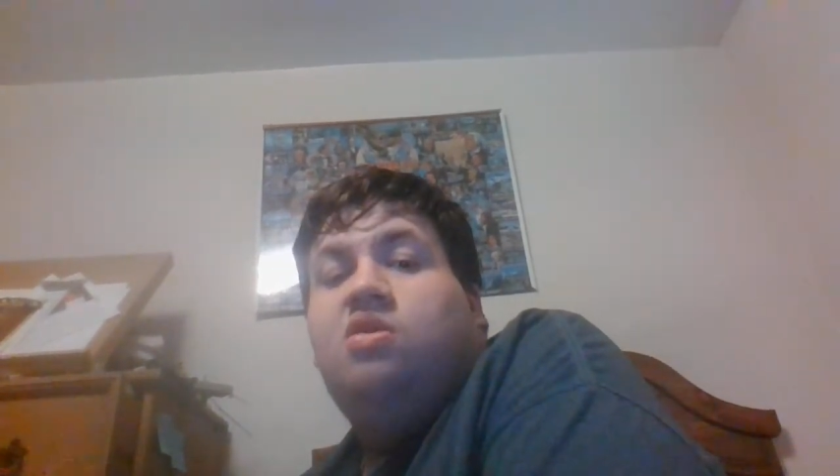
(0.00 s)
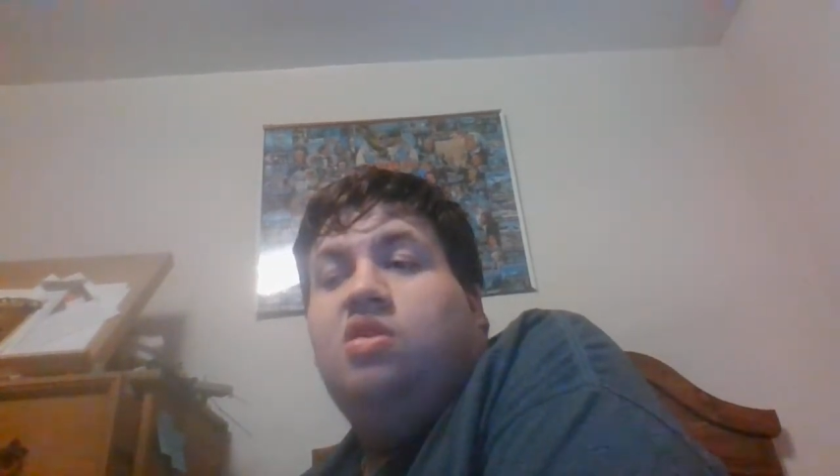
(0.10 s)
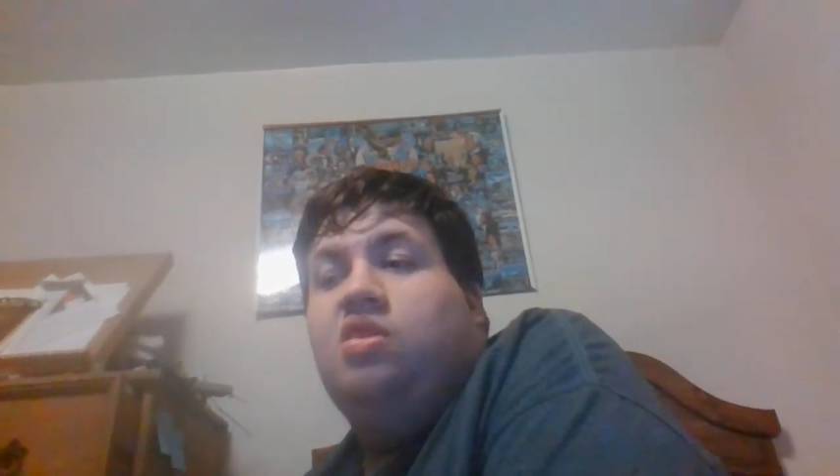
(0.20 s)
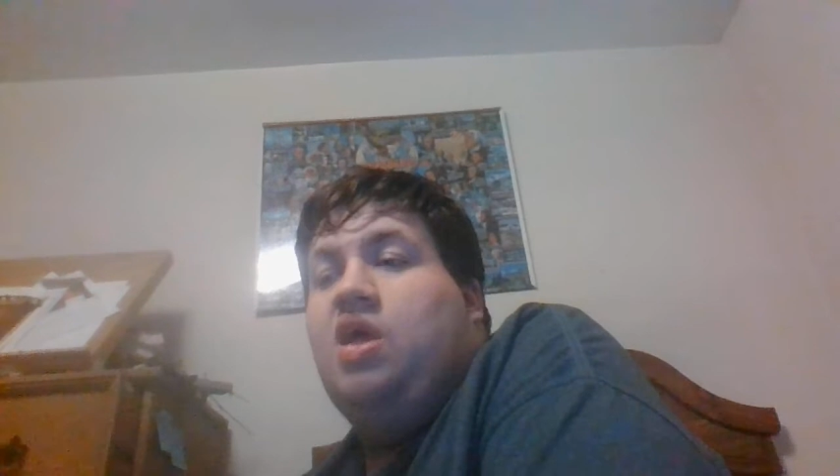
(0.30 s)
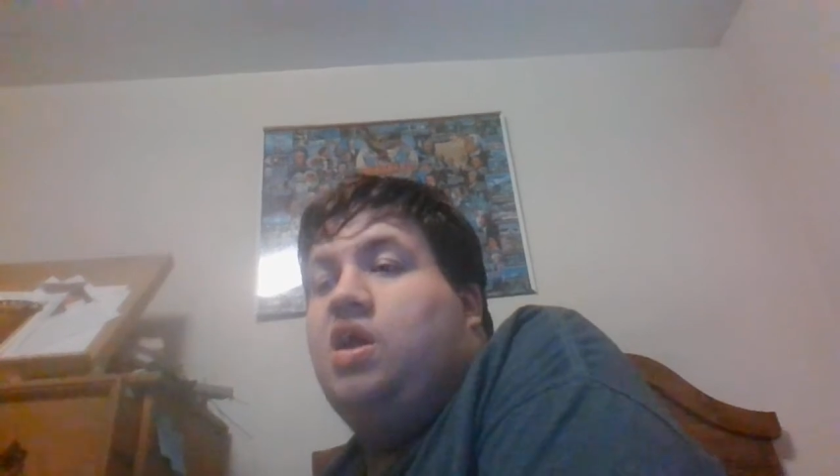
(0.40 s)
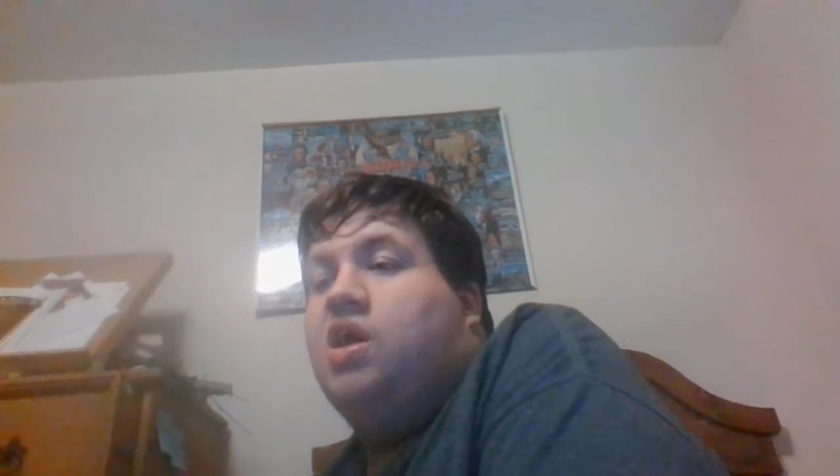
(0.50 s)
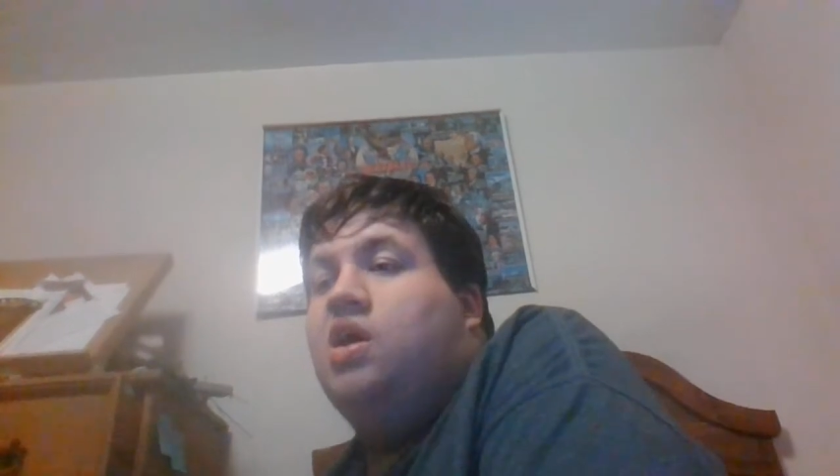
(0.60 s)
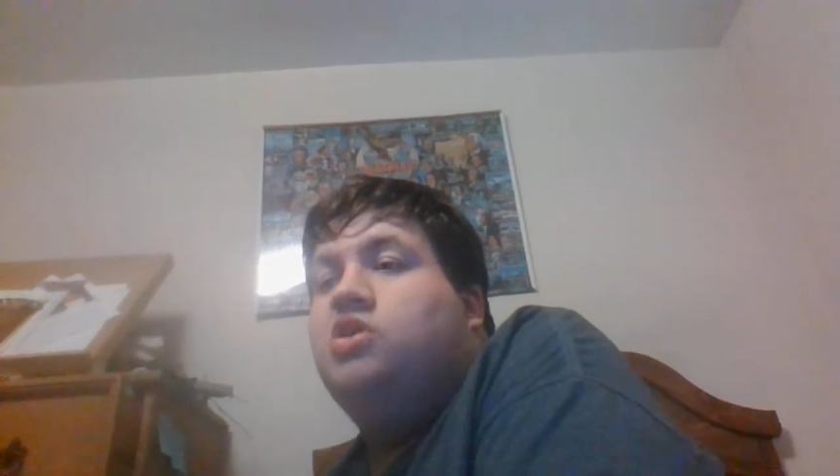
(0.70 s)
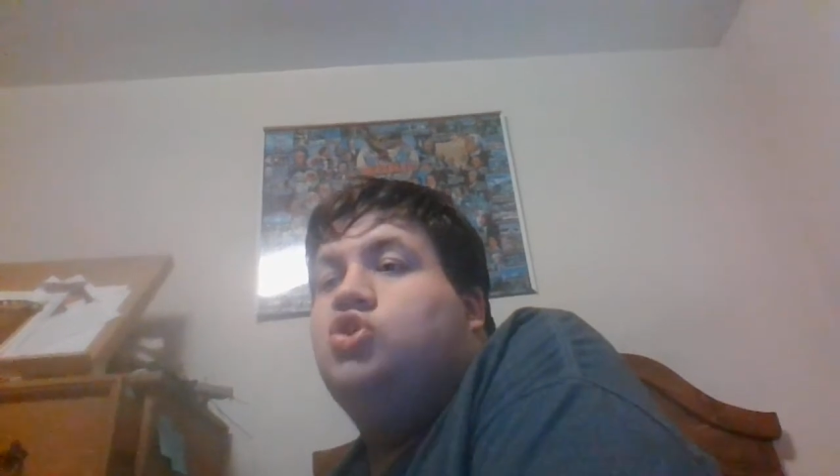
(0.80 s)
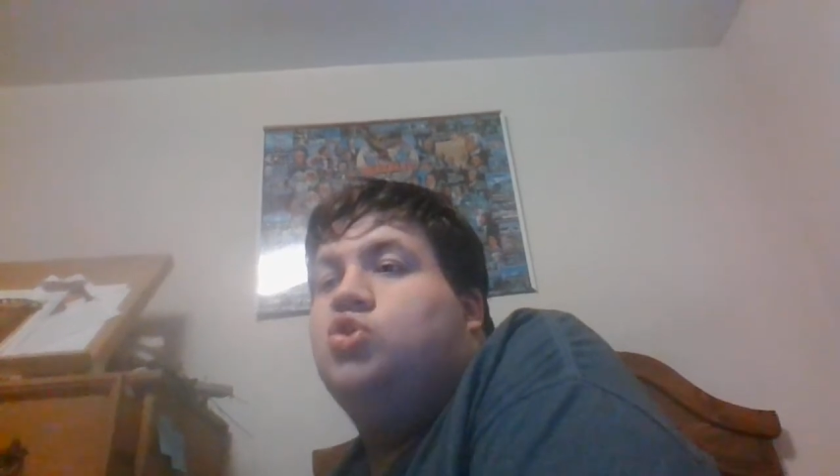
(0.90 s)
in that
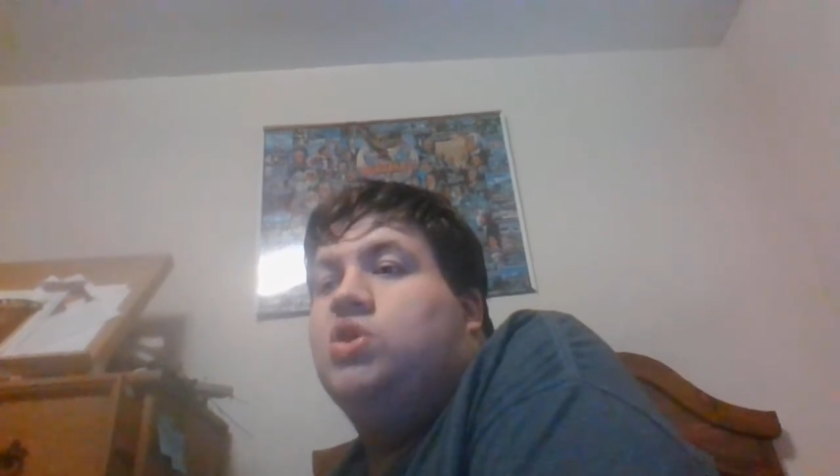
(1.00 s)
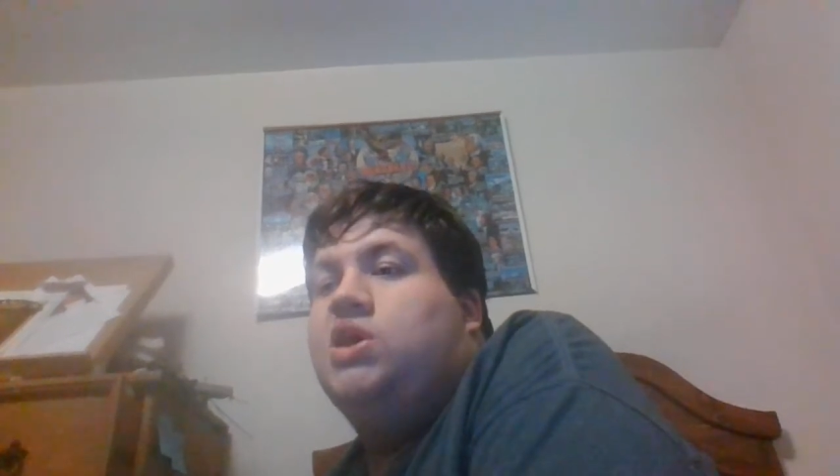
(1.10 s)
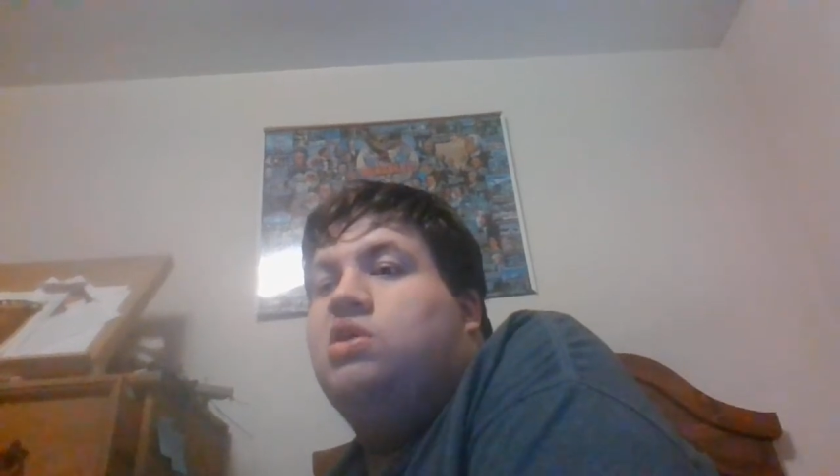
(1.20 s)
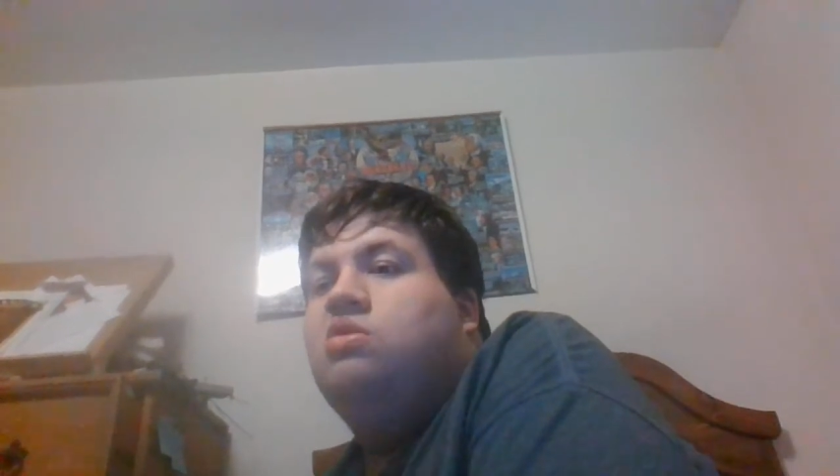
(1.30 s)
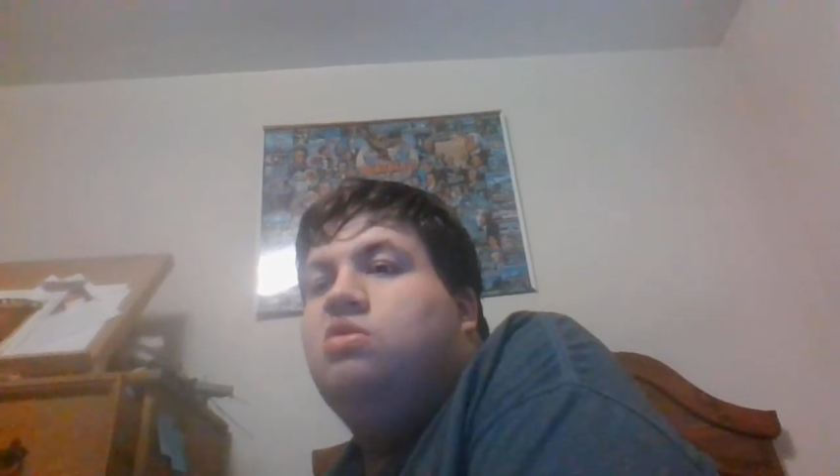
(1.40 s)
country.